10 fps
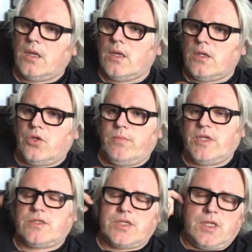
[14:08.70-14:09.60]

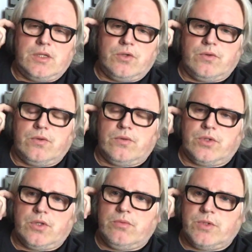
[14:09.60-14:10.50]
humidity in your
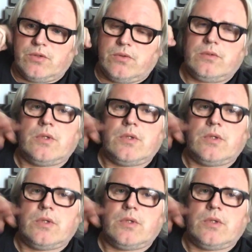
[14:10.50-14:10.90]
humidor